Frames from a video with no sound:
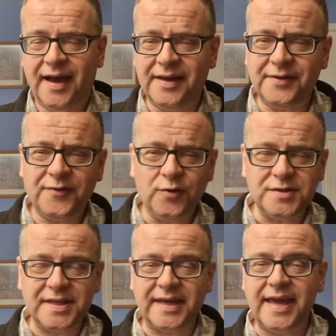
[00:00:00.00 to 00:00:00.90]
And of
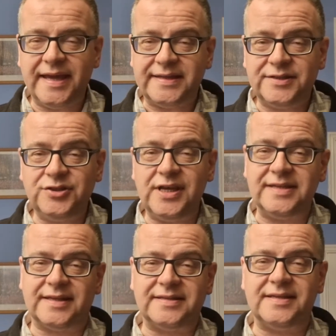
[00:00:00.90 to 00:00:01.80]
course, the king is
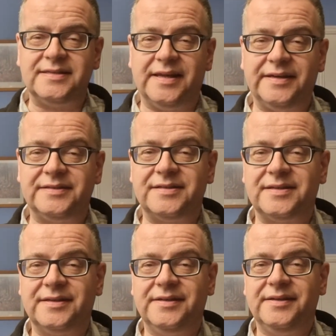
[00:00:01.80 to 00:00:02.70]
Jesus, isn't it?
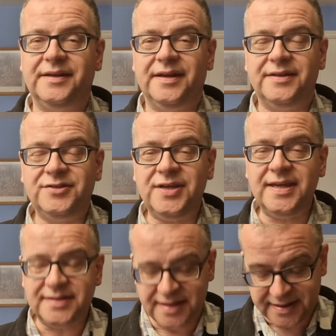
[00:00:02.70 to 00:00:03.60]

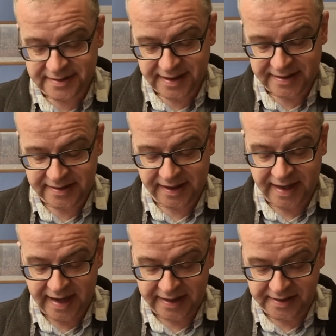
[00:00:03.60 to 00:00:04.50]
Jesus is the king.